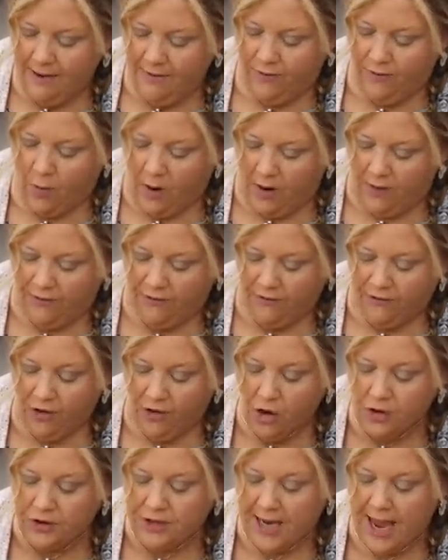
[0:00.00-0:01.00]
for a
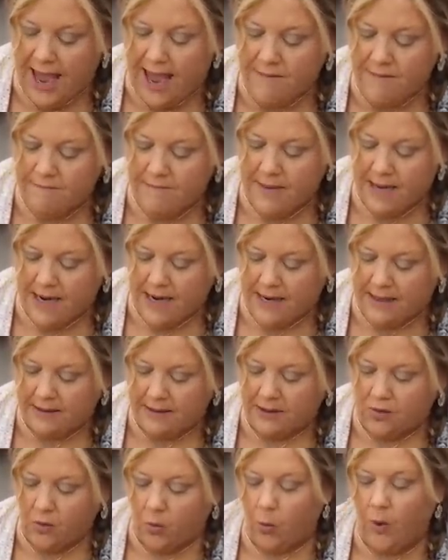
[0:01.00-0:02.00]
full ten
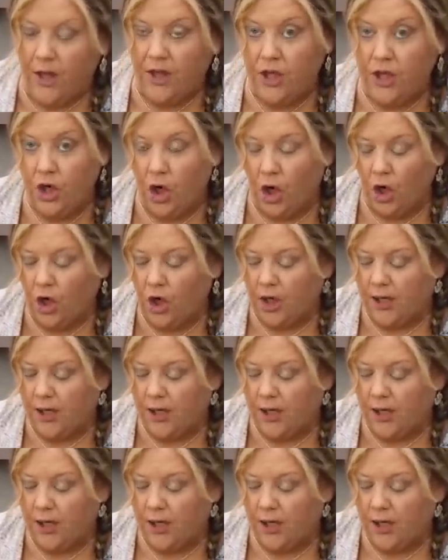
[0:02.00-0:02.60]
minutes with your